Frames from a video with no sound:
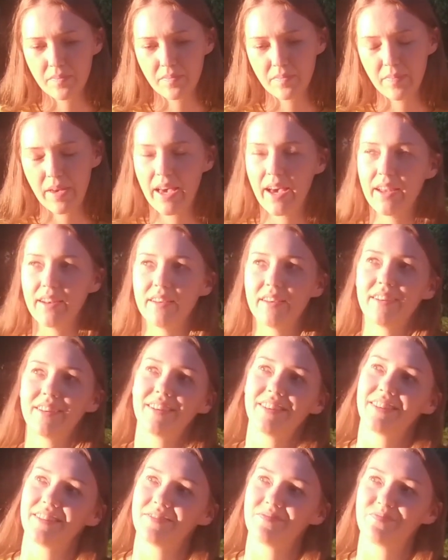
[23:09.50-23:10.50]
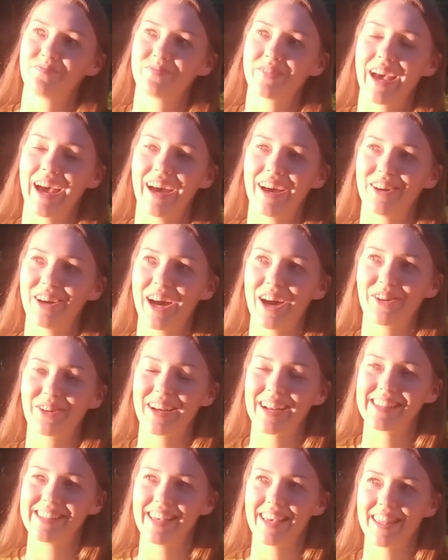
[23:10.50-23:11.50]
man, how
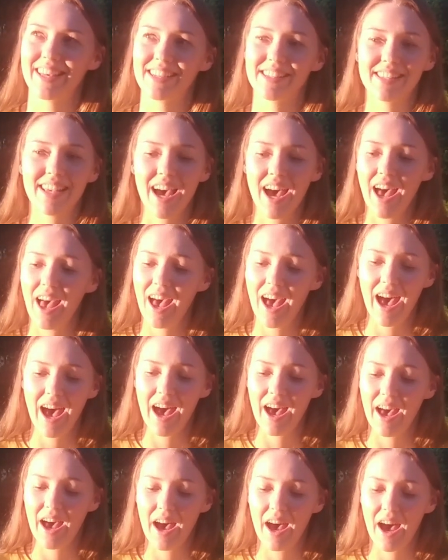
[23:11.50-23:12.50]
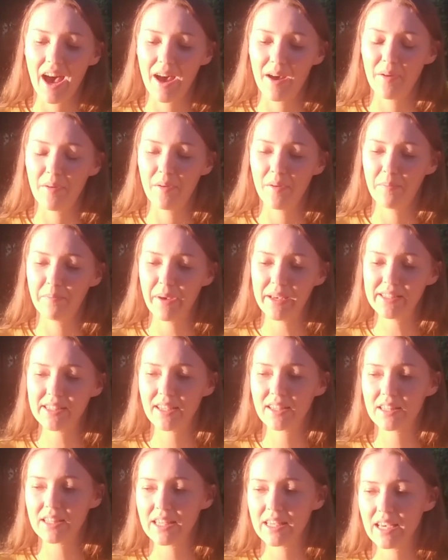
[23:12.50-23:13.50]
can I say this?
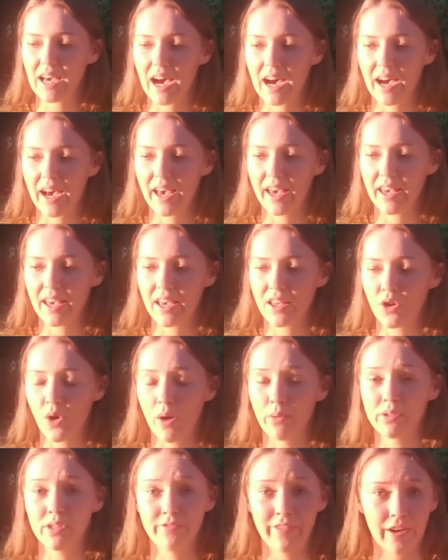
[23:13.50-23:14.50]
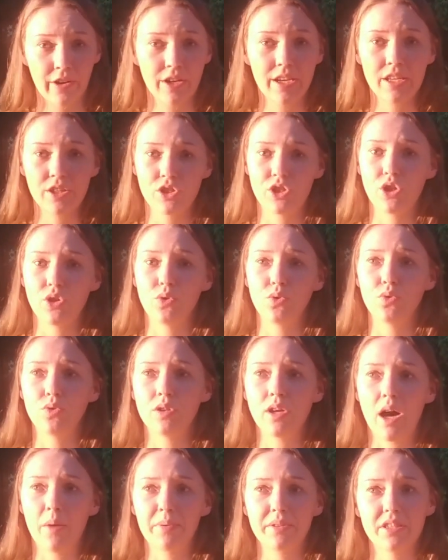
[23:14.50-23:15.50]
Basically, I was very in
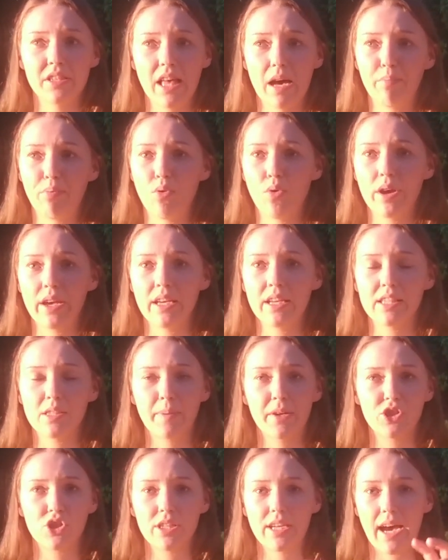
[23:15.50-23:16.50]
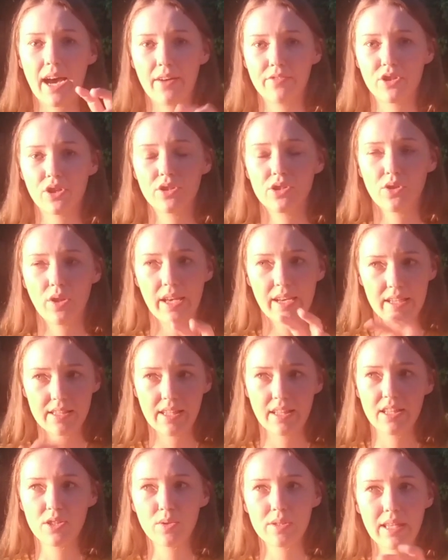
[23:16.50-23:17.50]
tune up until that point, especially after, so like I
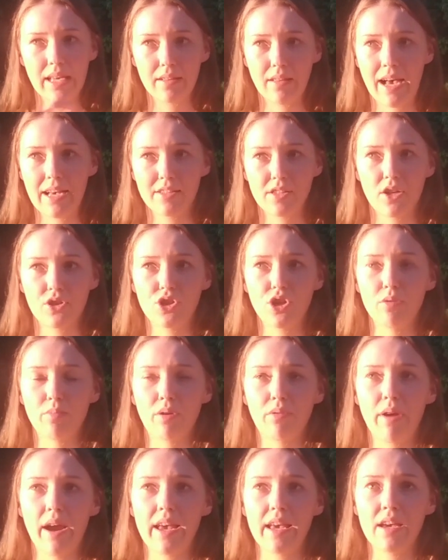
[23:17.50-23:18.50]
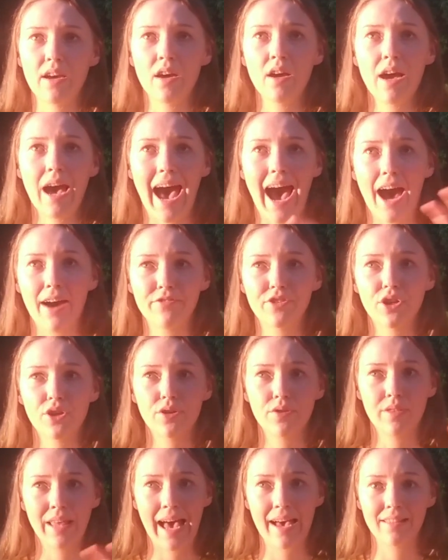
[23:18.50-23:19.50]
said, this was like last October, right?
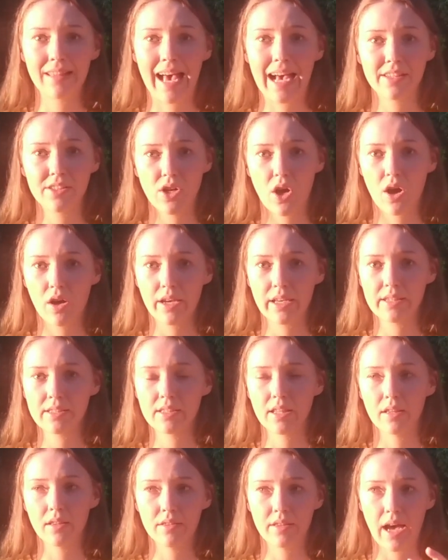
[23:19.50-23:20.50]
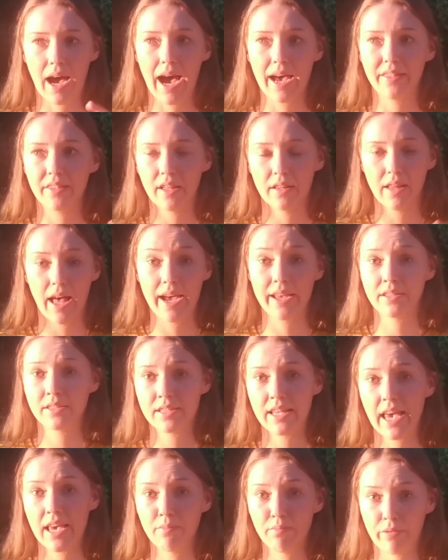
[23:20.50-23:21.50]
After that last August, the
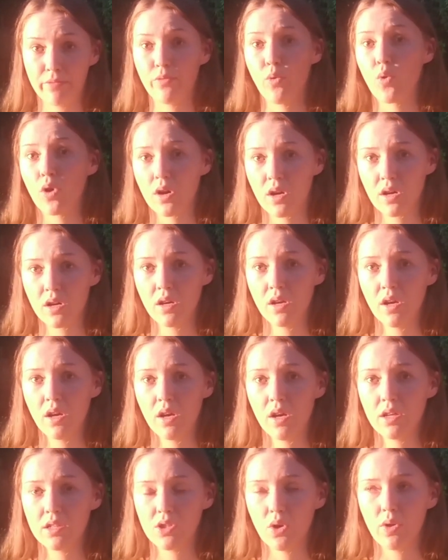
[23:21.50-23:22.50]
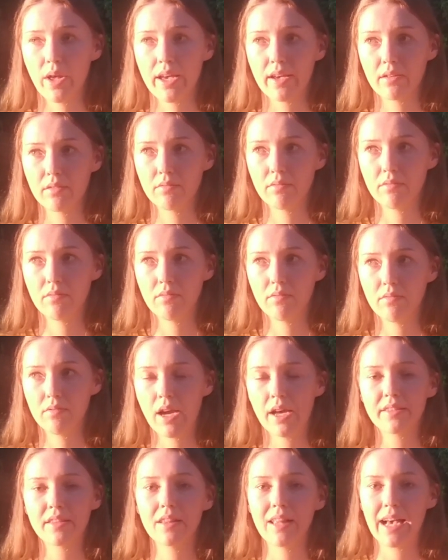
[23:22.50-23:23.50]
Lionsgate before, so like,
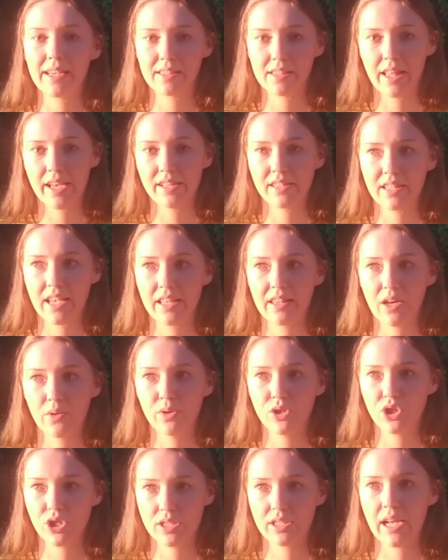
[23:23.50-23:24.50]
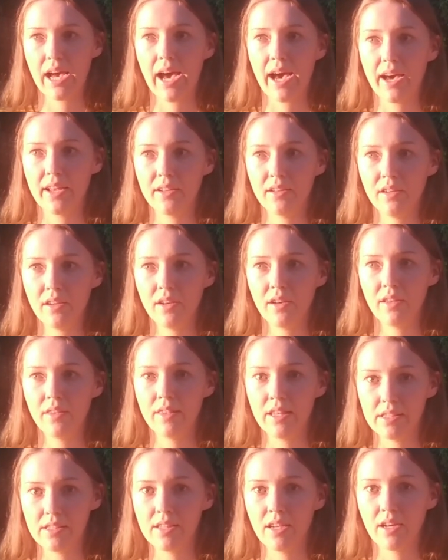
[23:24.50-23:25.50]
not the last Lionsgate that we just had
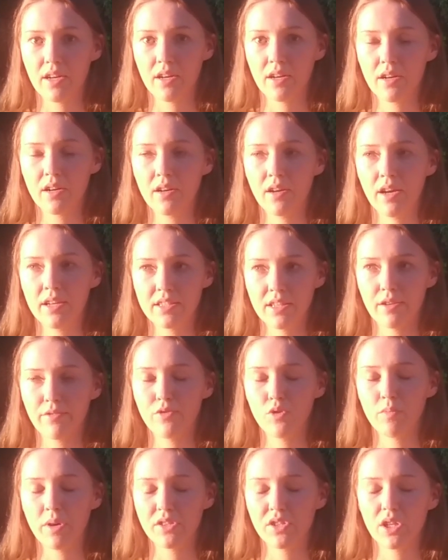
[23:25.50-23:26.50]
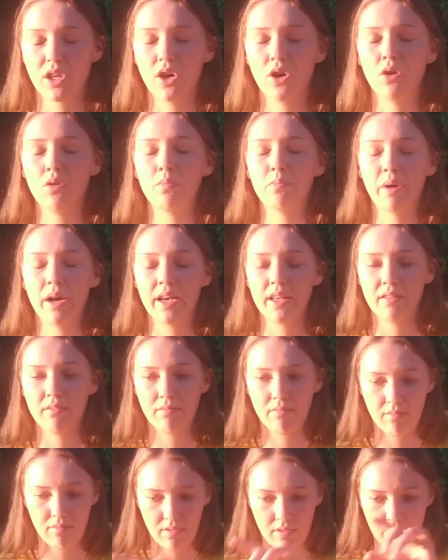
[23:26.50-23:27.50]
this year, as in a few months ago, but
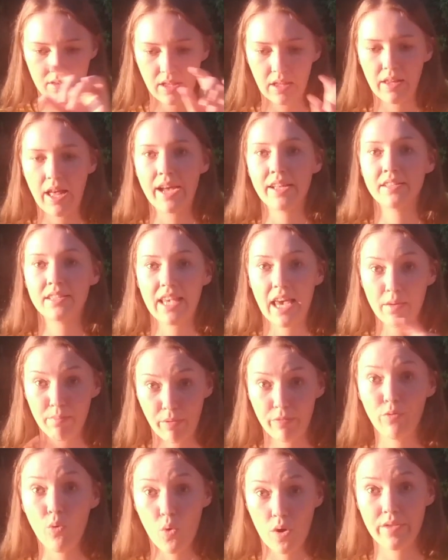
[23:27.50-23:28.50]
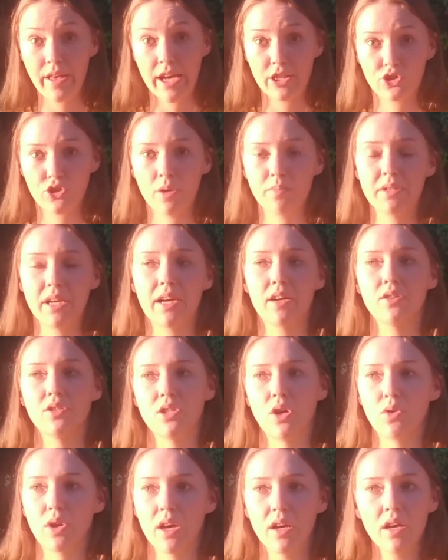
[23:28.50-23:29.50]
the Lionsgate before that trip to
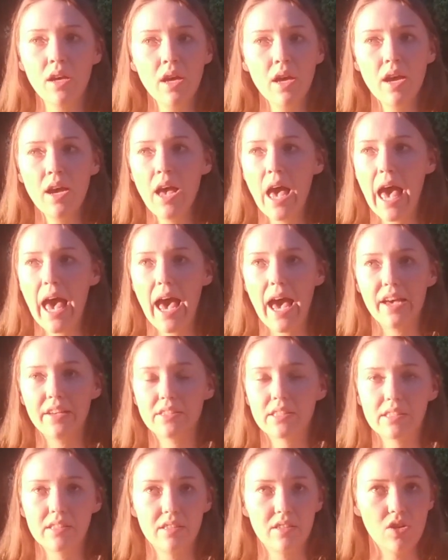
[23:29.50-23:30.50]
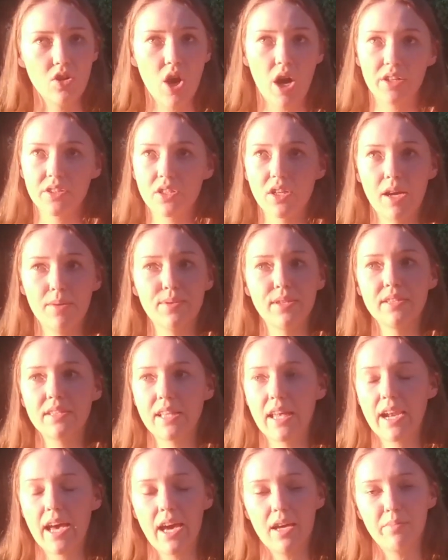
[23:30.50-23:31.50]
Arizona, nonstop since
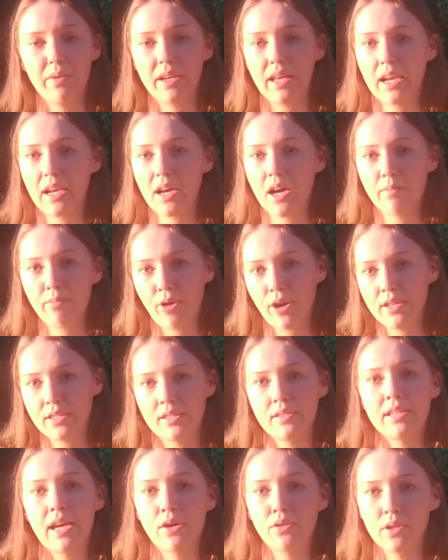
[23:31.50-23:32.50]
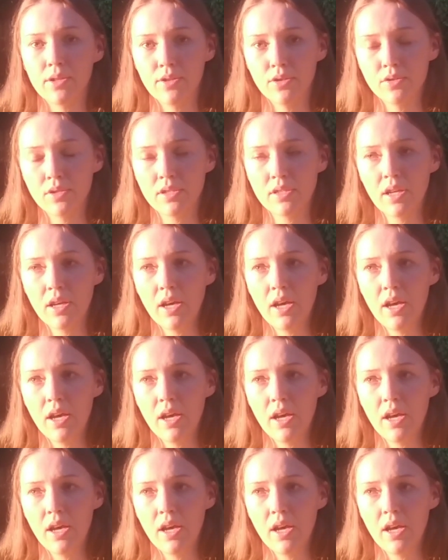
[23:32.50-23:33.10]
then, I had been getting upgrades and downloads